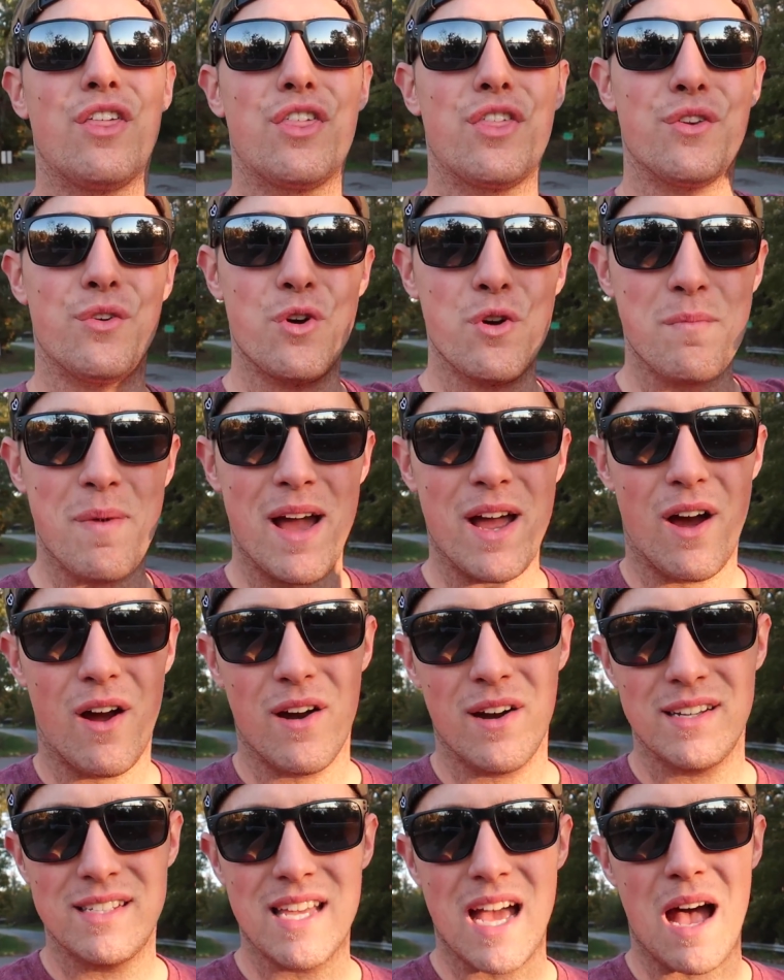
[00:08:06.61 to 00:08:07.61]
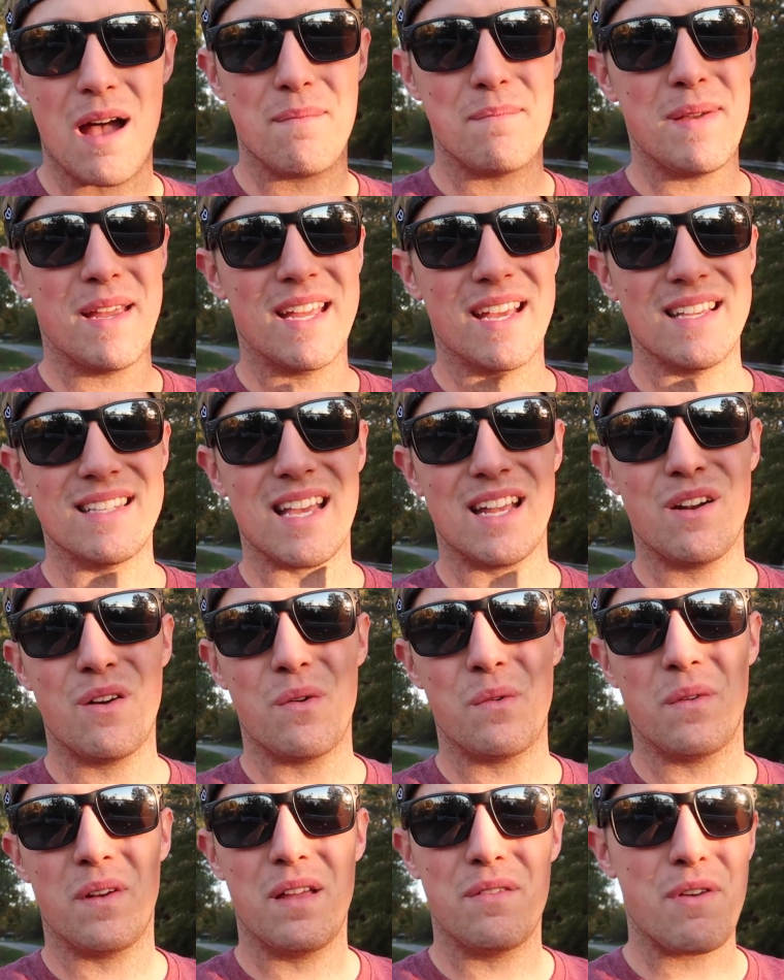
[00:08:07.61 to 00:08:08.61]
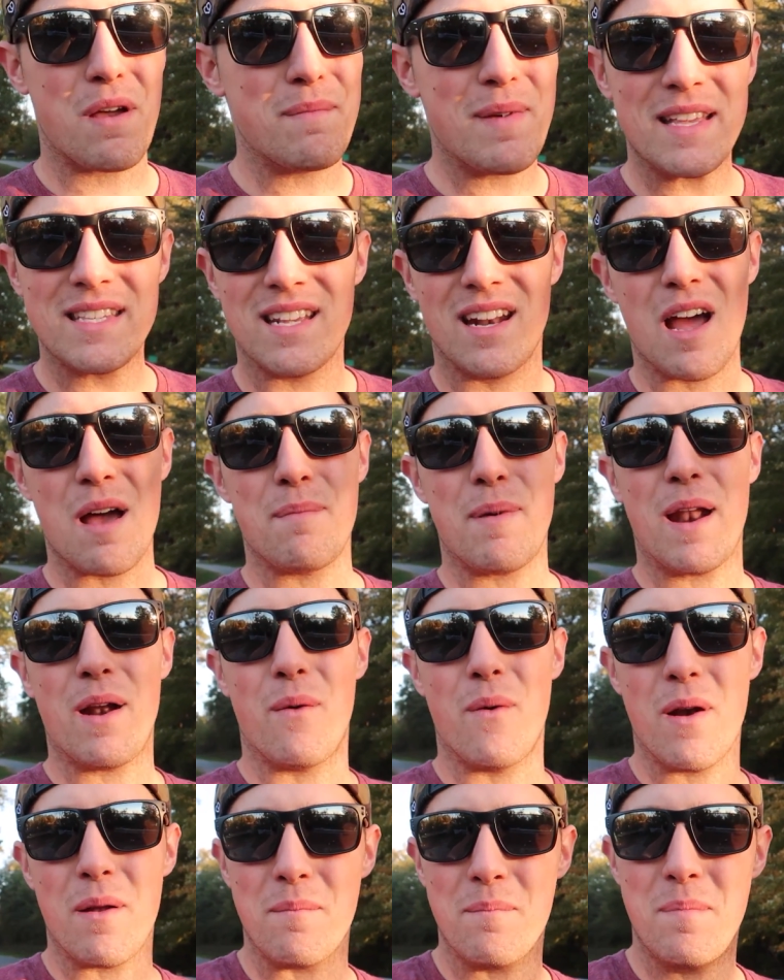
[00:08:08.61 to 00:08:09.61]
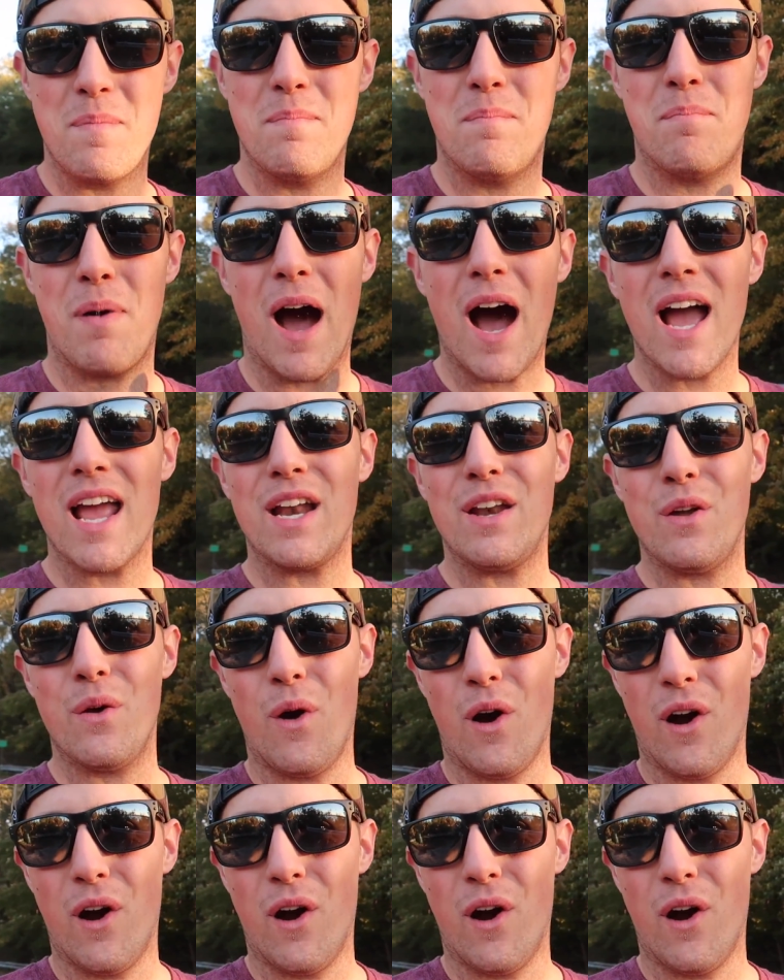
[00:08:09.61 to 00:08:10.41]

through my hardtop, because if I mess it up, I don't want to buy a new